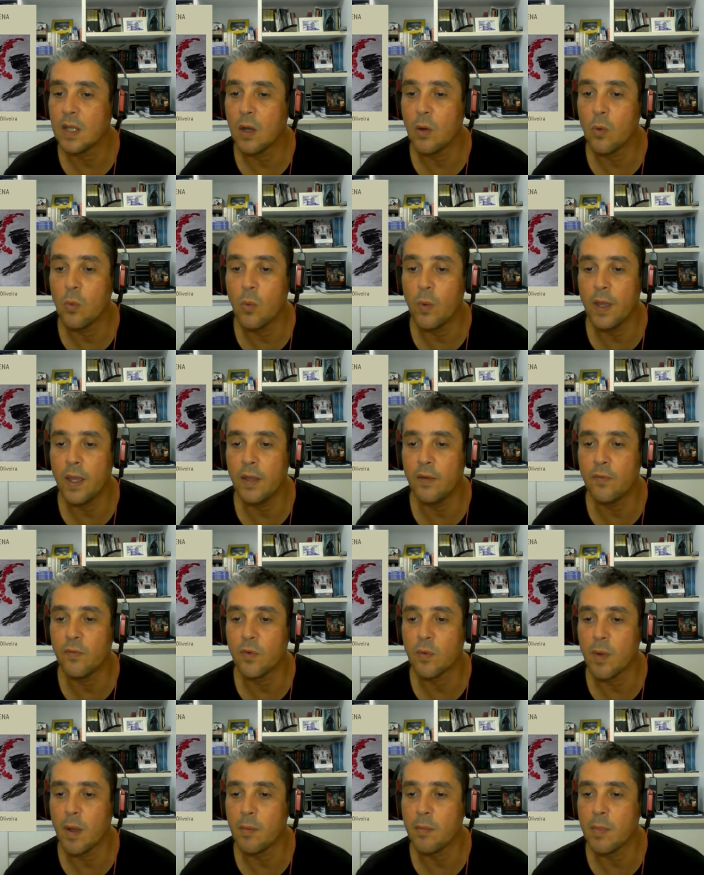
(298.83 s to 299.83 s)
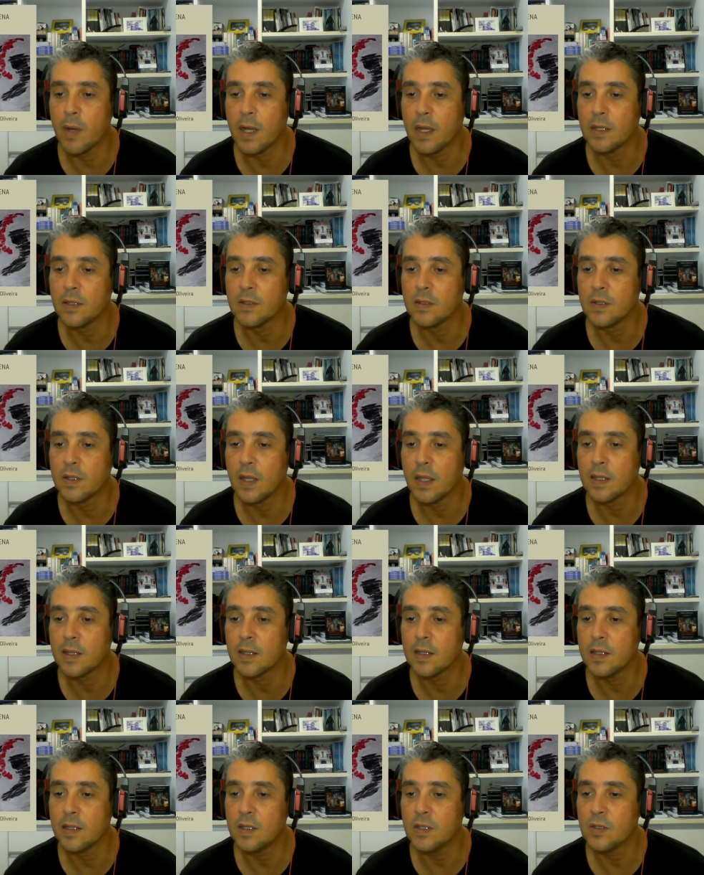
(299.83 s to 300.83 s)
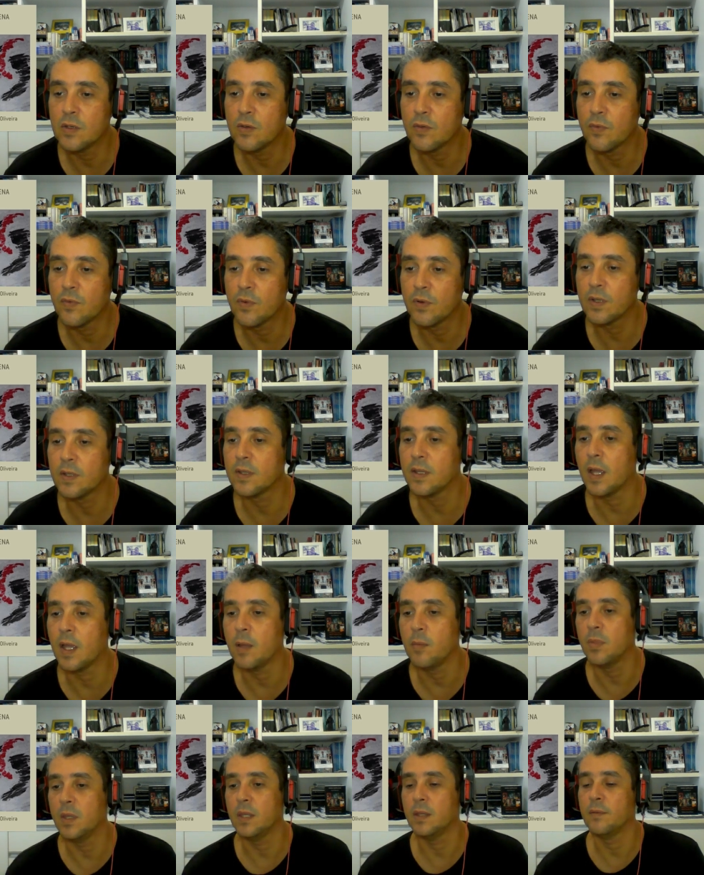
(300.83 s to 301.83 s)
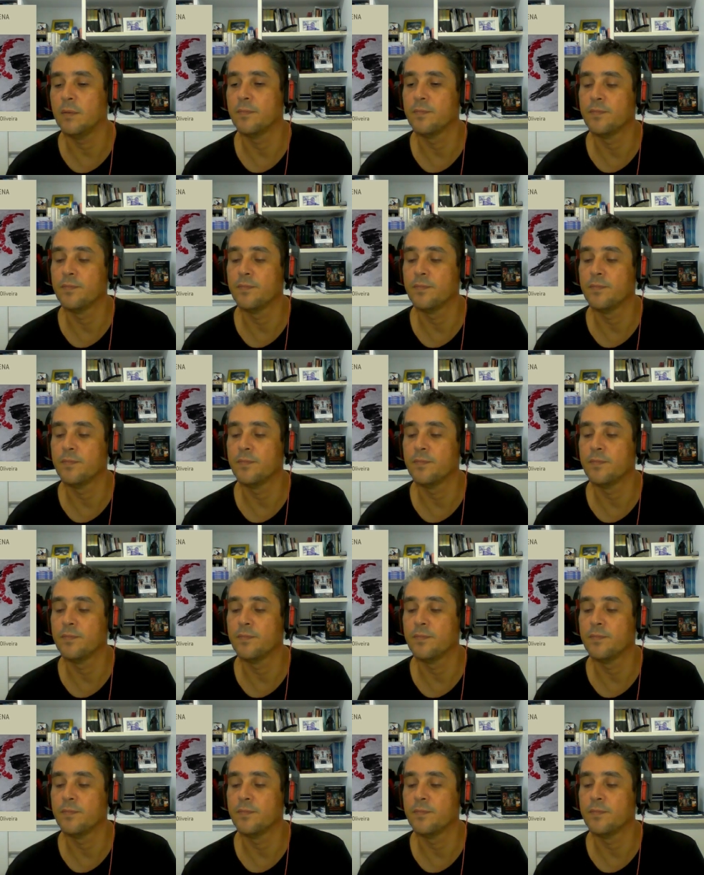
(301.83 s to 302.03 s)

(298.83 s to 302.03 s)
away from my mind, at least for the time being.